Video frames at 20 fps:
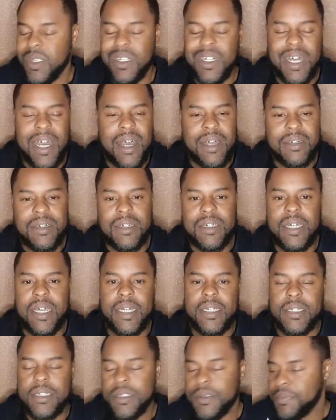
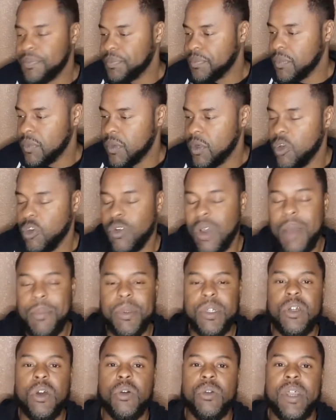consultation, drop
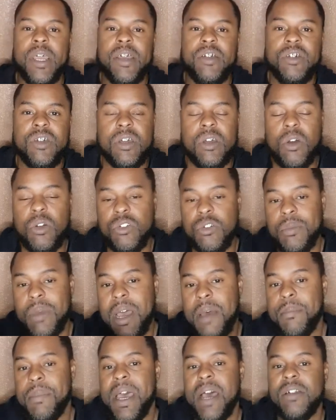a donation, go to
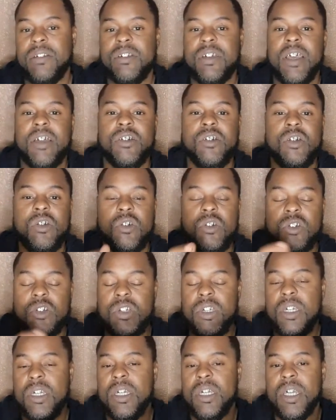my about section. You'll
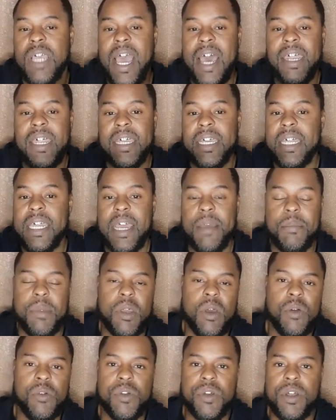see how to get at
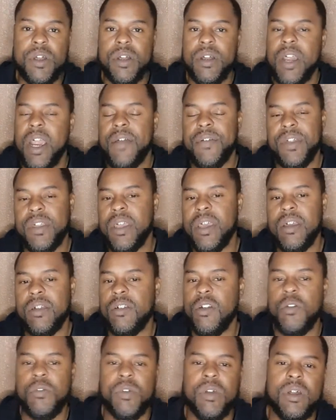me over there. Everything's
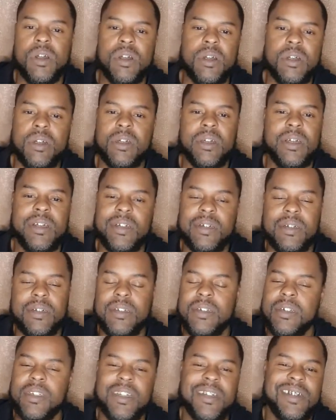over there.
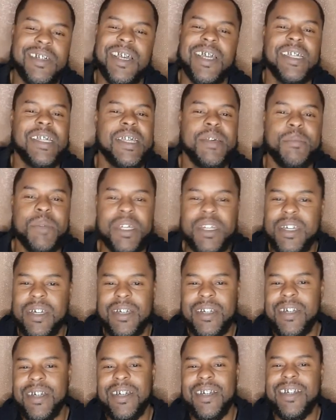It's unlimited.
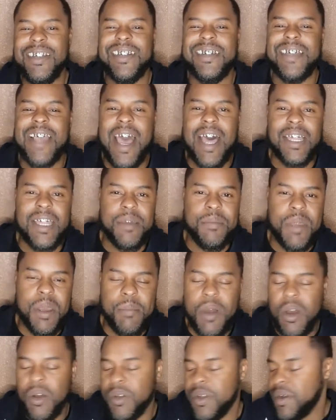Just holler at me.
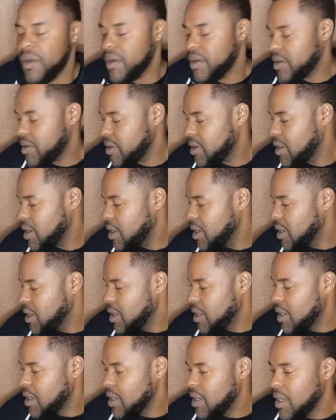I'm all ears.
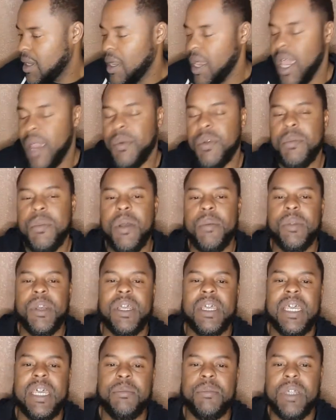And remember
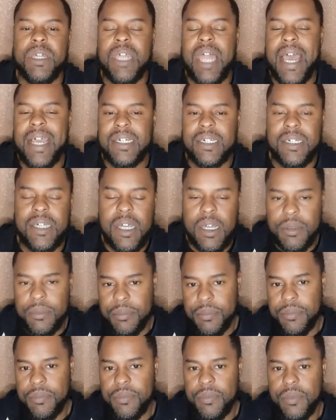to keep the likes
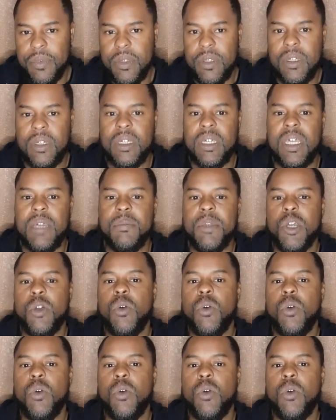up Keep me